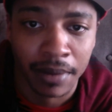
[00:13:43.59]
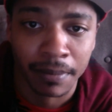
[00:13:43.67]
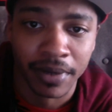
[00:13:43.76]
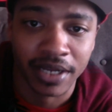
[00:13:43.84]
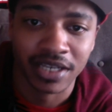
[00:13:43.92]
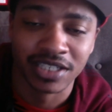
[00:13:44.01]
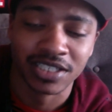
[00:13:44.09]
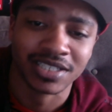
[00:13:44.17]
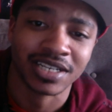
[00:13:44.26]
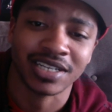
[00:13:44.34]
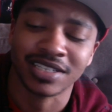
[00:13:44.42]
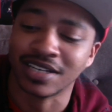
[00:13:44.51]
But it's
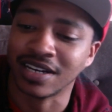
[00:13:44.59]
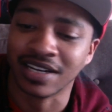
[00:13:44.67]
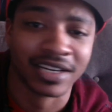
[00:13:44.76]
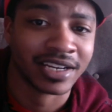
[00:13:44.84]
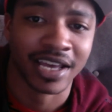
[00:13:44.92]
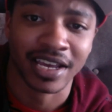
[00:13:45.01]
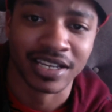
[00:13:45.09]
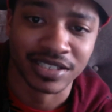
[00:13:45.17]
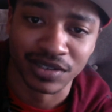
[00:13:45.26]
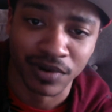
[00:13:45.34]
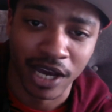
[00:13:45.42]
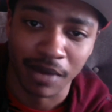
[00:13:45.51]
other than that,
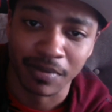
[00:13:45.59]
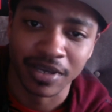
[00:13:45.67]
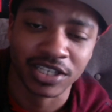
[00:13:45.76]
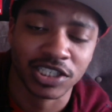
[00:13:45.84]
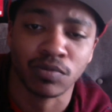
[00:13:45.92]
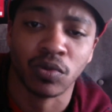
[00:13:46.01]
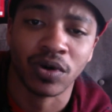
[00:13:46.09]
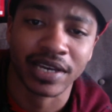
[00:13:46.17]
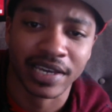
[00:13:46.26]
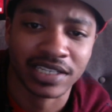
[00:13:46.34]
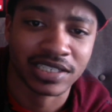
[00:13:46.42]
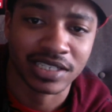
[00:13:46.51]
it's a wrap. It's your boy
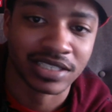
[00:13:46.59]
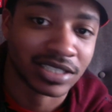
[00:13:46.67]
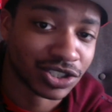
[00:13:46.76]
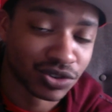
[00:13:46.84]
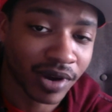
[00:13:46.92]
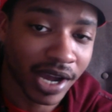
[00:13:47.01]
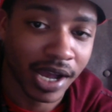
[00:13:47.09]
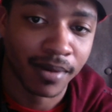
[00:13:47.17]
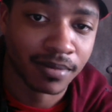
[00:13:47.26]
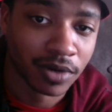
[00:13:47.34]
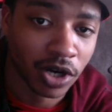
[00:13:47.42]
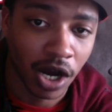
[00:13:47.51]
Kenji. Subscribe,
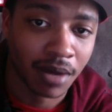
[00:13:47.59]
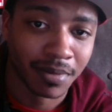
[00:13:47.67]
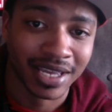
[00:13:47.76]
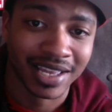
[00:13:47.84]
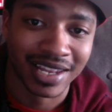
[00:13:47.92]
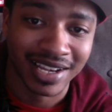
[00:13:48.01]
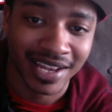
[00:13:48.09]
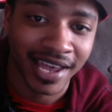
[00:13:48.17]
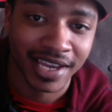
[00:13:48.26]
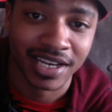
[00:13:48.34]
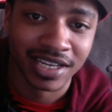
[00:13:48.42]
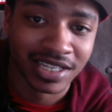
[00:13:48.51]
comment,
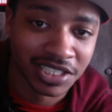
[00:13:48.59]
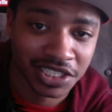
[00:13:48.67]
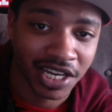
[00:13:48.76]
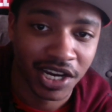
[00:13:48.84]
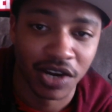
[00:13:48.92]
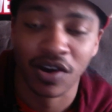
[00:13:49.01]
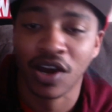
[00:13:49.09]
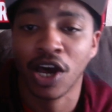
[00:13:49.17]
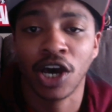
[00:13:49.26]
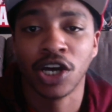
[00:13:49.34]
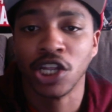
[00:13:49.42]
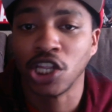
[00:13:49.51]
like, share,
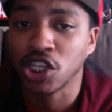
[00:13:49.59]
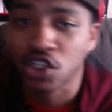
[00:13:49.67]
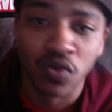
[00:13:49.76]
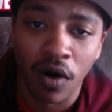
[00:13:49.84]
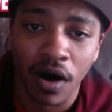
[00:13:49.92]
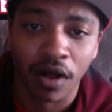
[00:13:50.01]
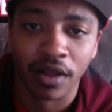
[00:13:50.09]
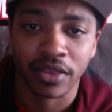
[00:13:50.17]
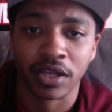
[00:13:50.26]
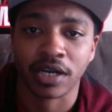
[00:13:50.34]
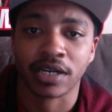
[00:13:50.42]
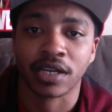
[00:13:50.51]
do all the
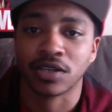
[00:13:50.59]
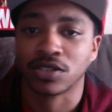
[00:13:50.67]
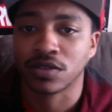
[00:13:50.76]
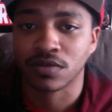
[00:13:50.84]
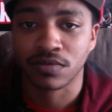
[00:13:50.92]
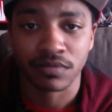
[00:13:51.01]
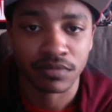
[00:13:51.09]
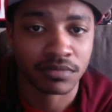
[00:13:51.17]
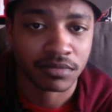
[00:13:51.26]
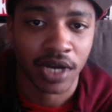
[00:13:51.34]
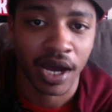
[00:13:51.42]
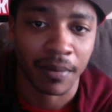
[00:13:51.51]
thug dizzle.
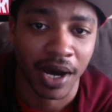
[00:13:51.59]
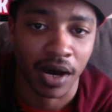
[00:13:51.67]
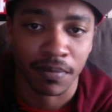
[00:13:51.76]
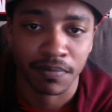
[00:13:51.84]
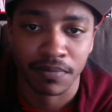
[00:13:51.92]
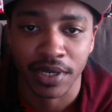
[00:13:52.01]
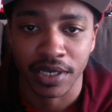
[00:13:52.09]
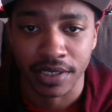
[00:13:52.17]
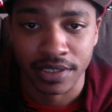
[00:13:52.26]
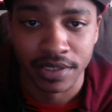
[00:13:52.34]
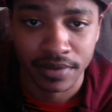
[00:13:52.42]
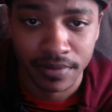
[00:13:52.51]
I'm out.
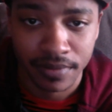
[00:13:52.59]
Peace.